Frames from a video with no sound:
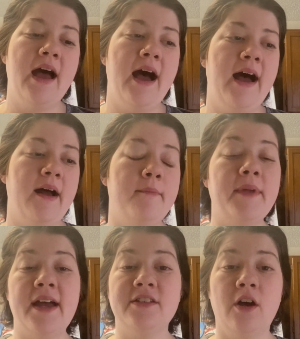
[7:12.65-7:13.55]

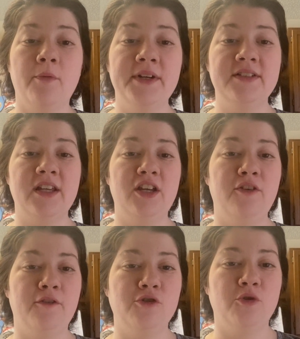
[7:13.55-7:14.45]
As always, thank you
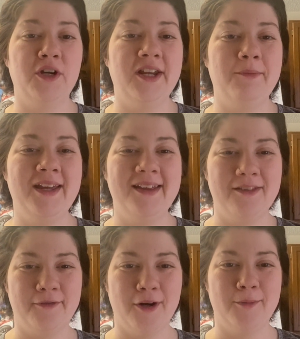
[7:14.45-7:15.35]
for joining me,
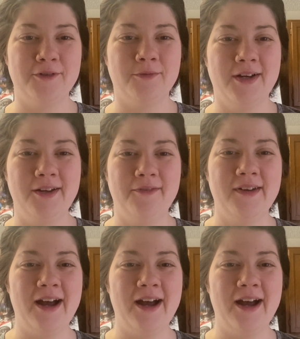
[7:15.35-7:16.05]
The Farmer's Wife.